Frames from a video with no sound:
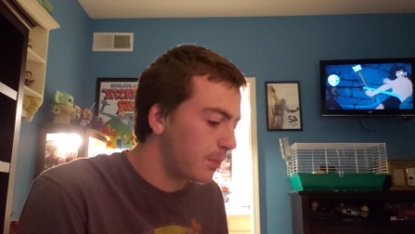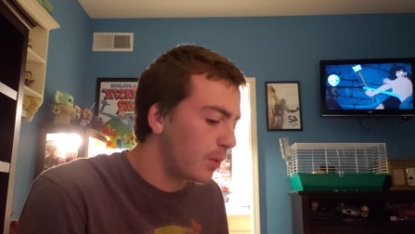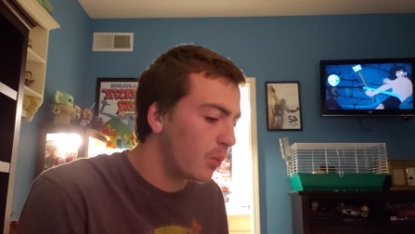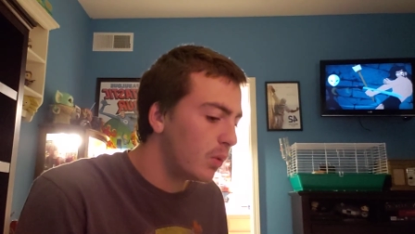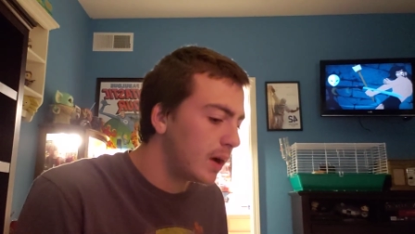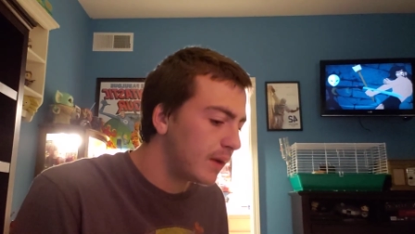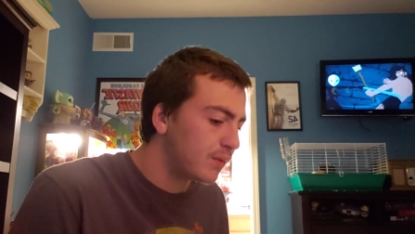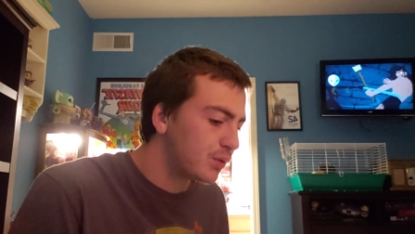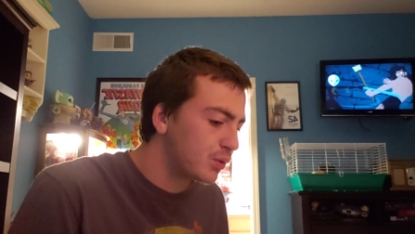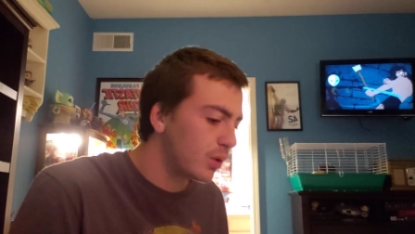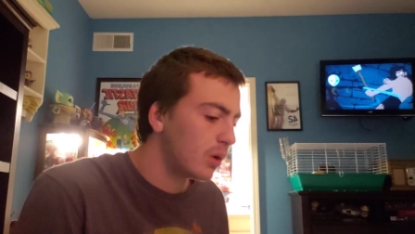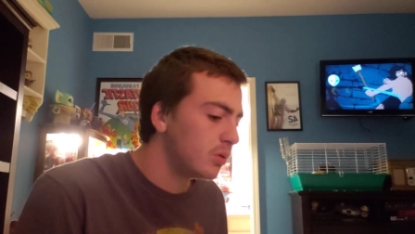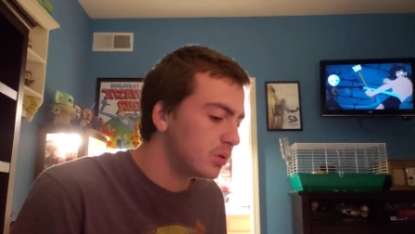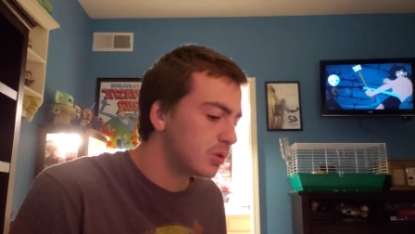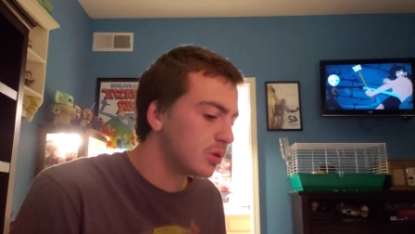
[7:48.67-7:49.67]
But what I've
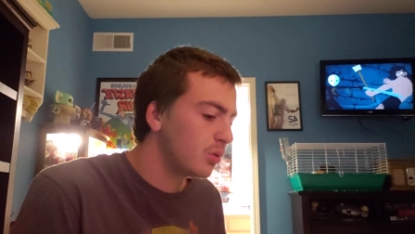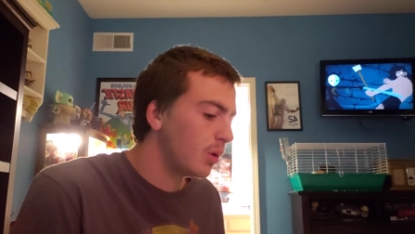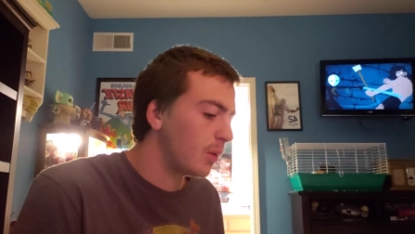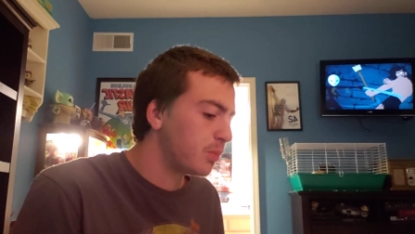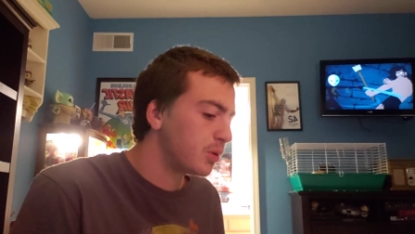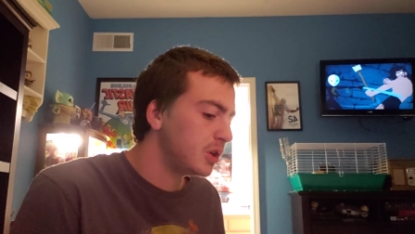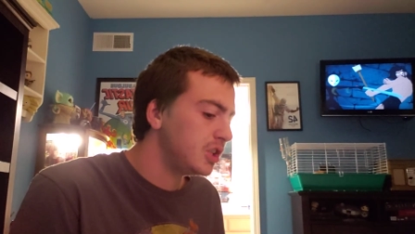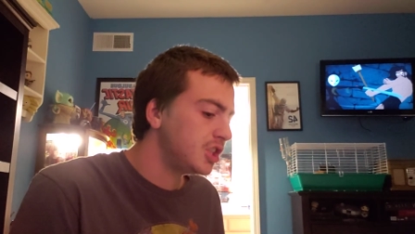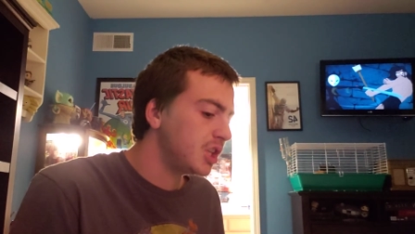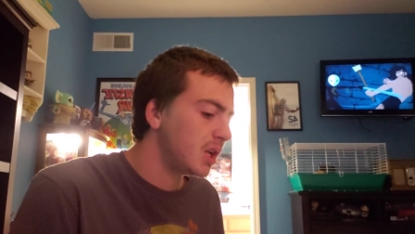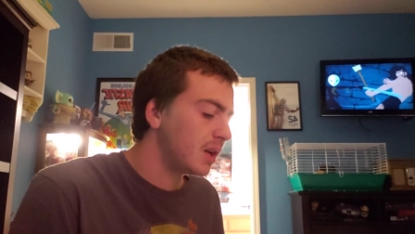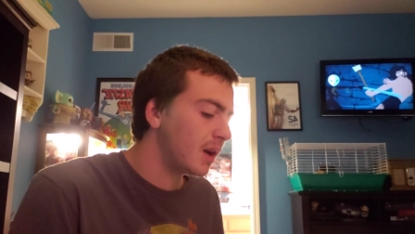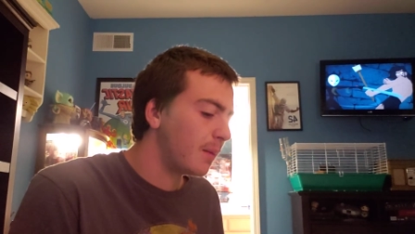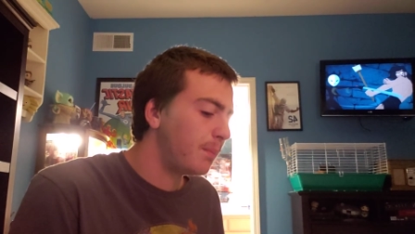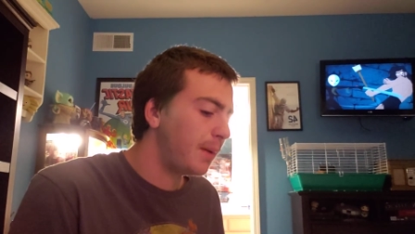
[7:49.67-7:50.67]
grown to
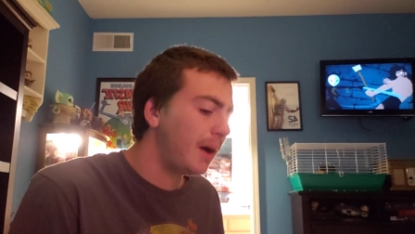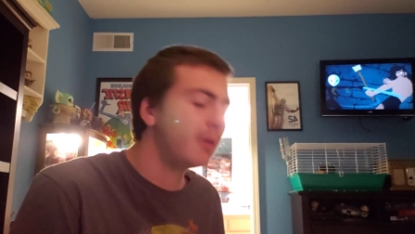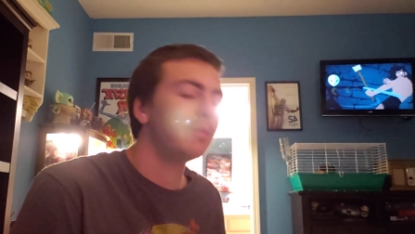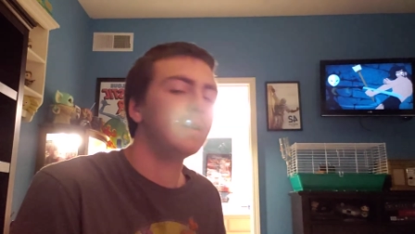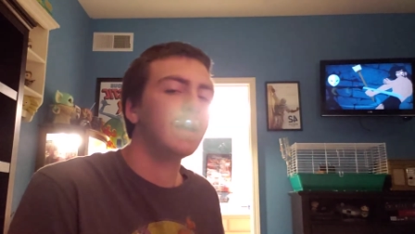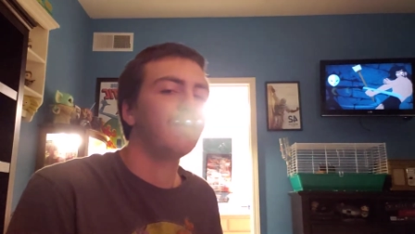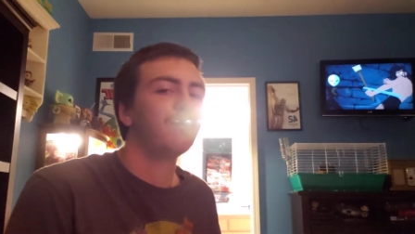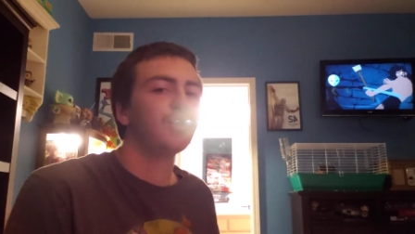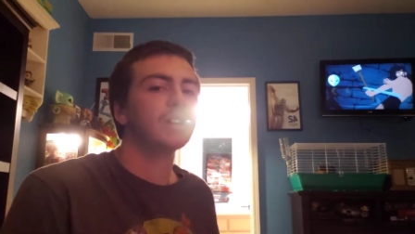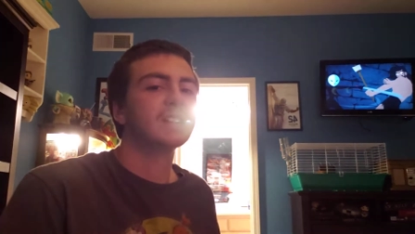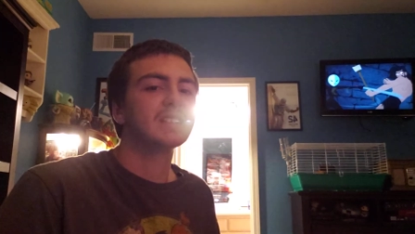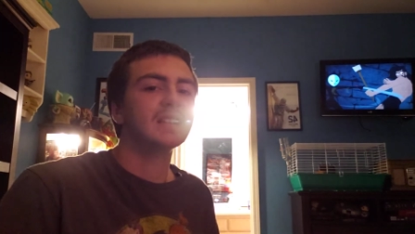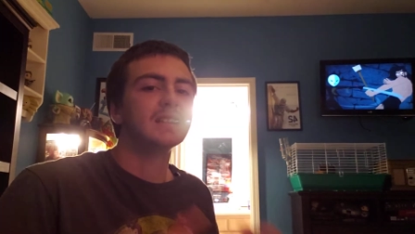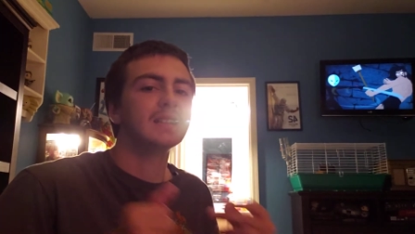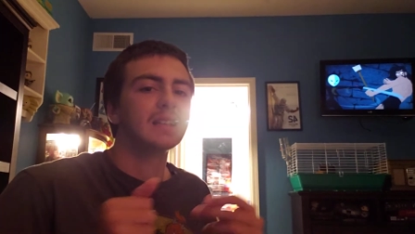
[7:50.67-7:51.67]
appreciate about
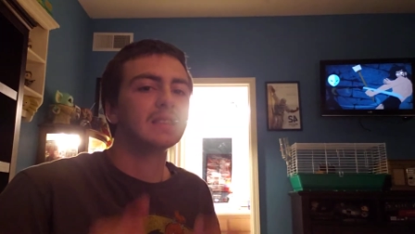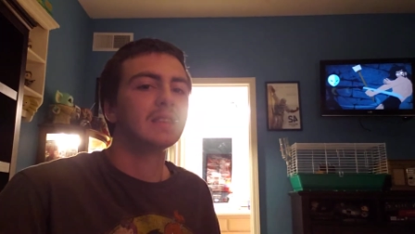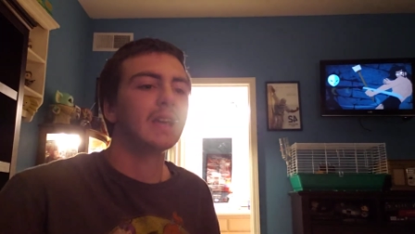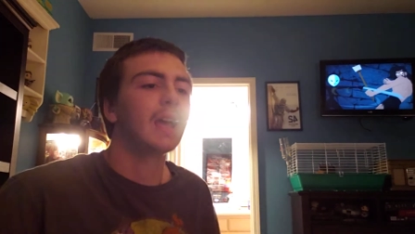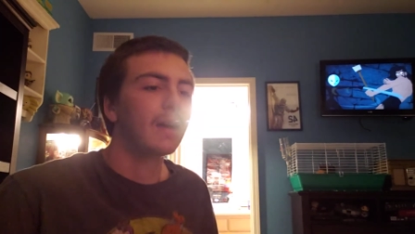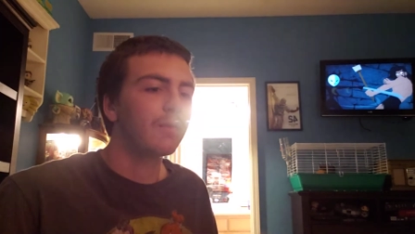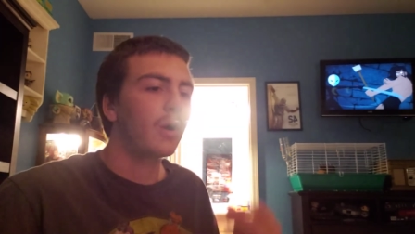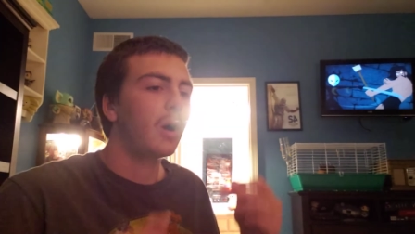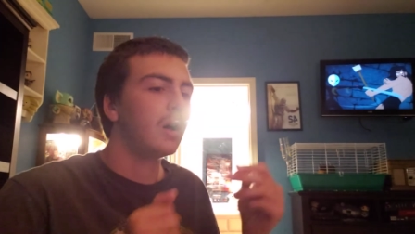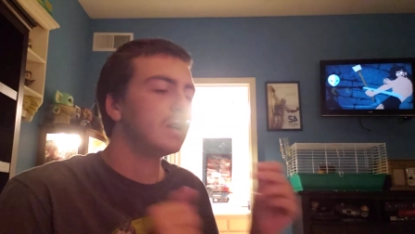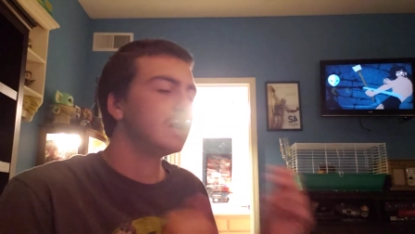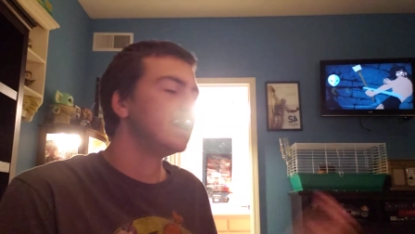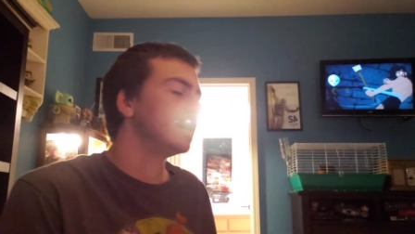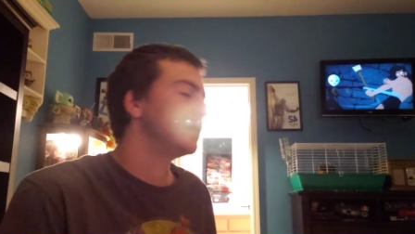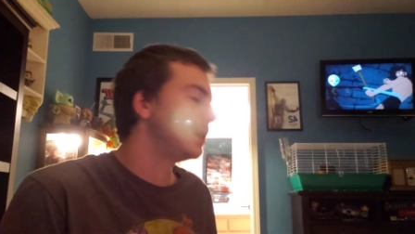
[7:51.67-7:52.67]
Netflix is that they have
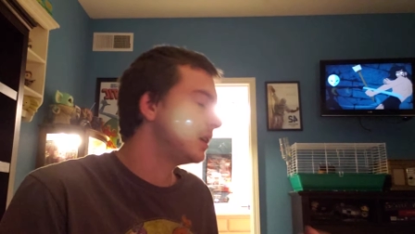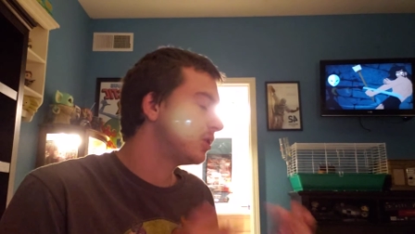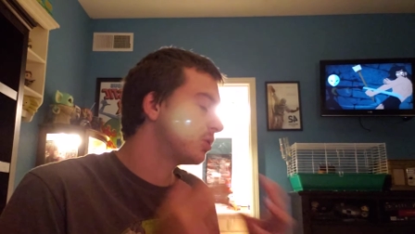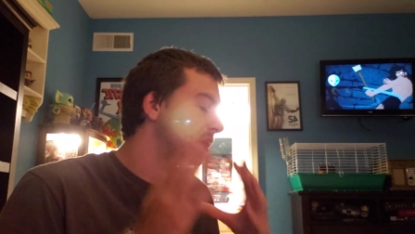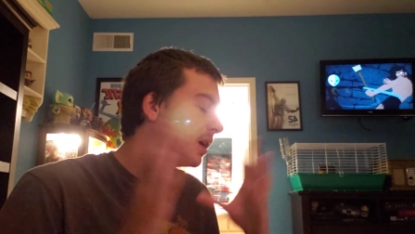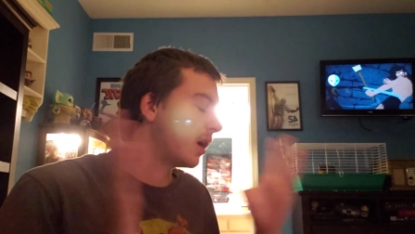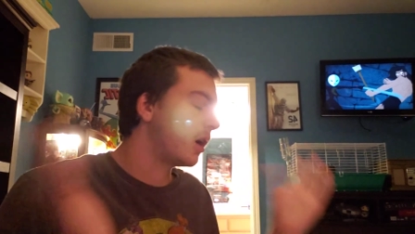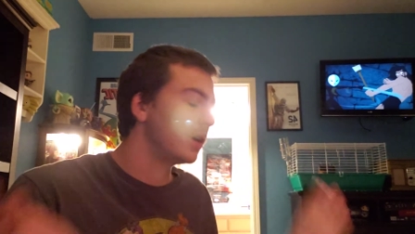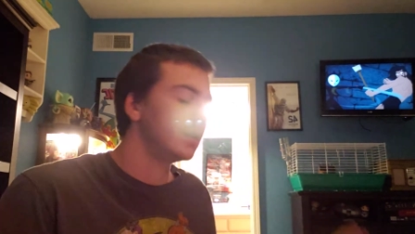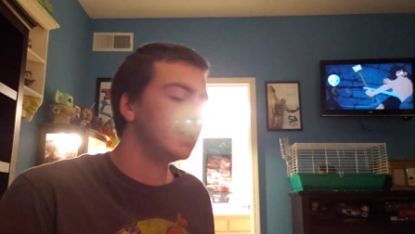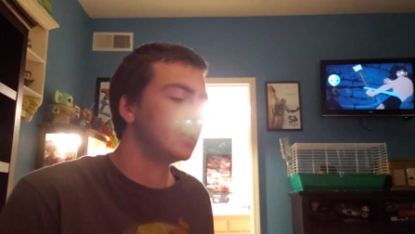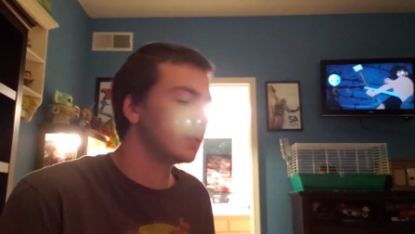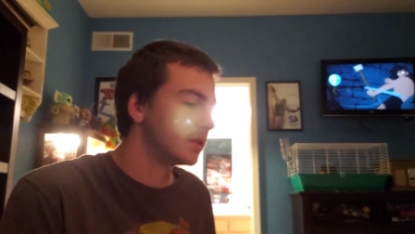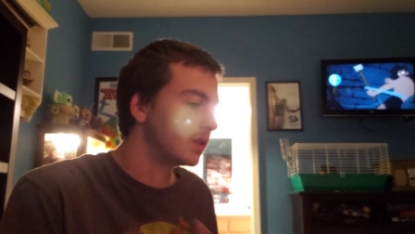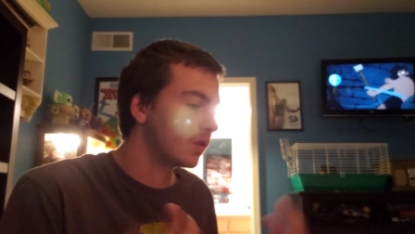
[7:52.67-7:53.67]
audience, they create
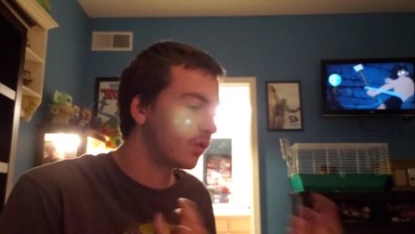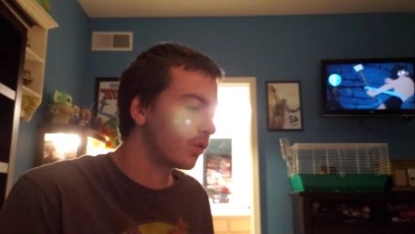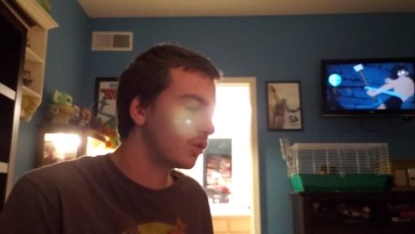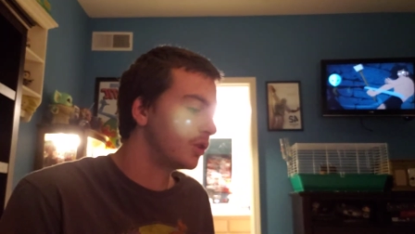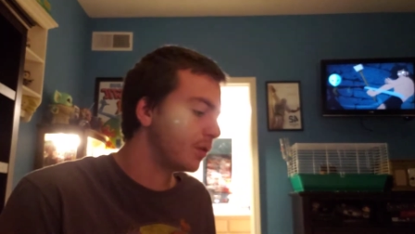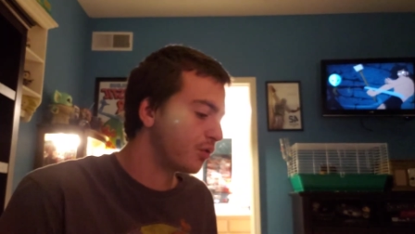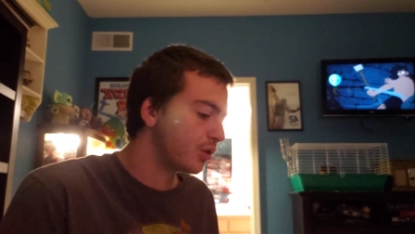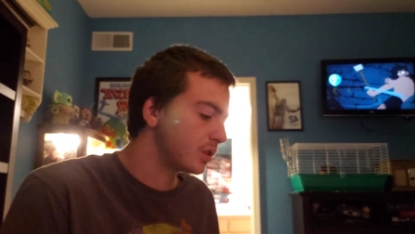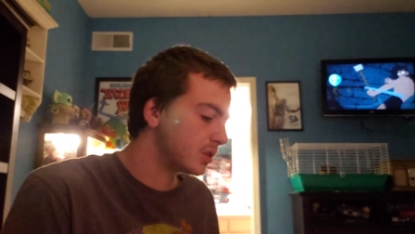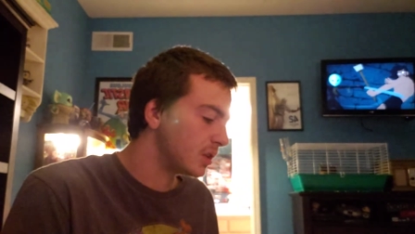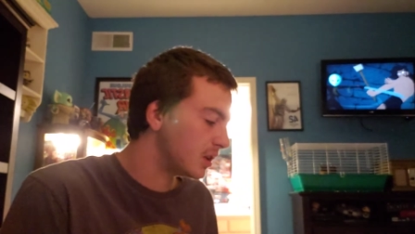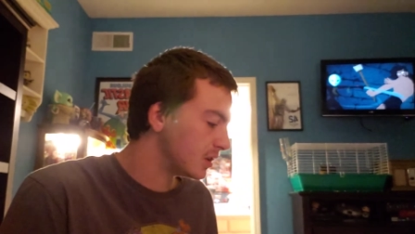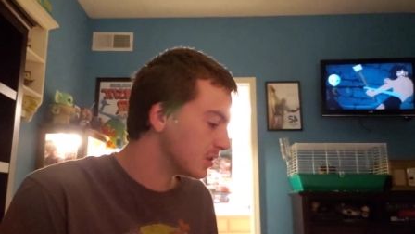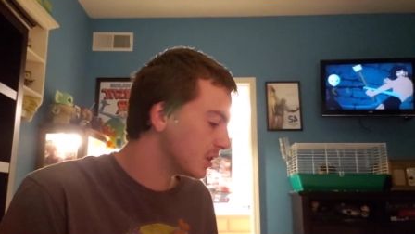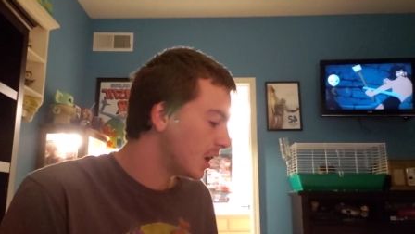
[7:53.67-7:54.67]
audiences for different
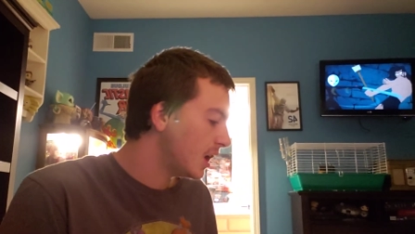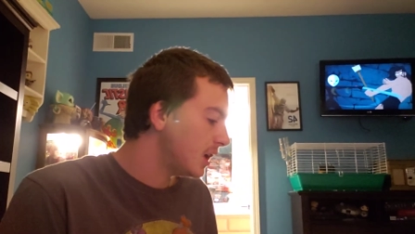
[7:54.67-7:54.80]
things.